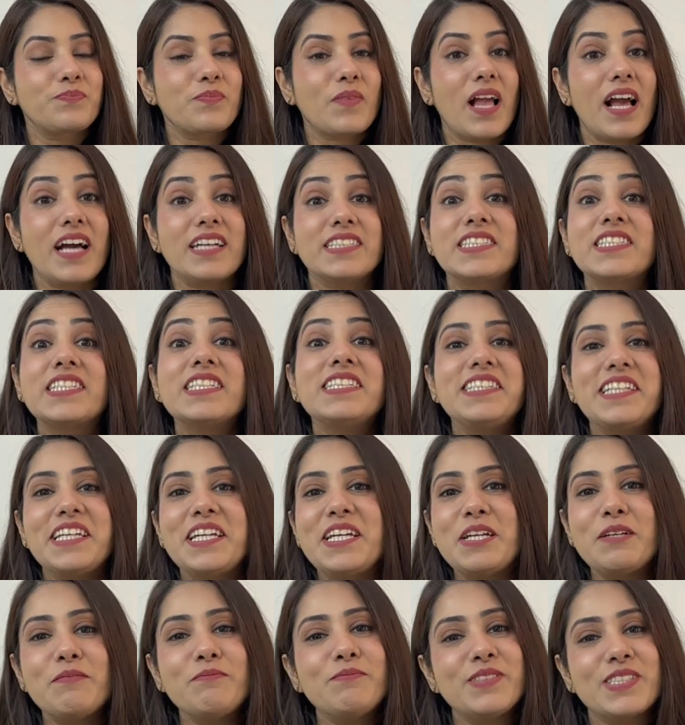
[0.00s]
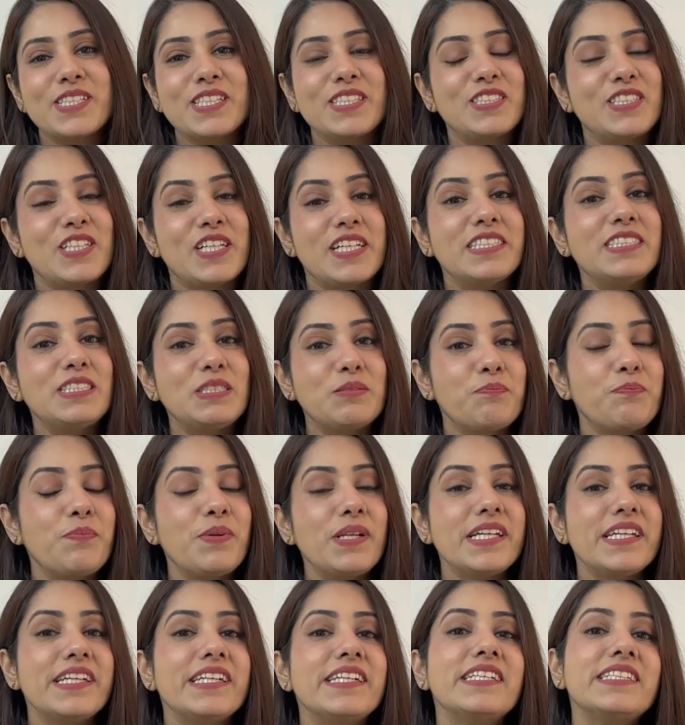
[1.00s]
As the name suggests,
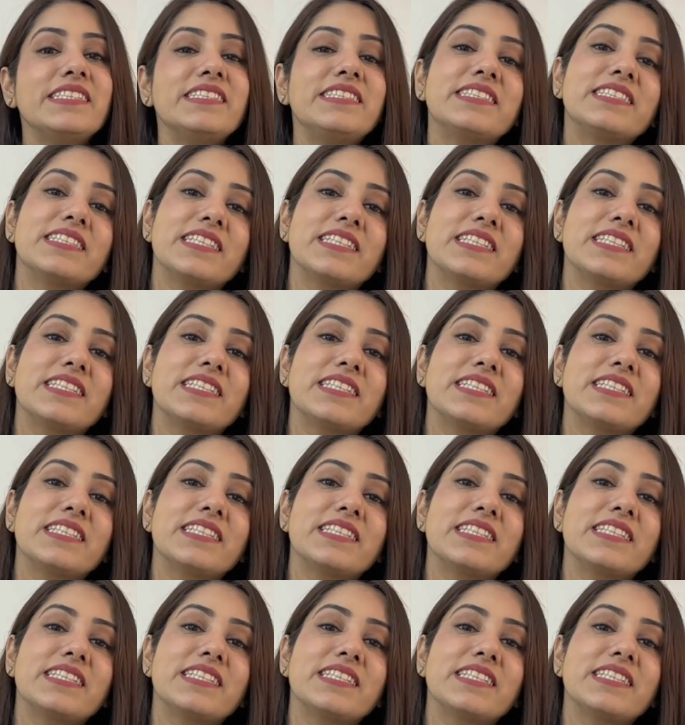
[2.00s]
place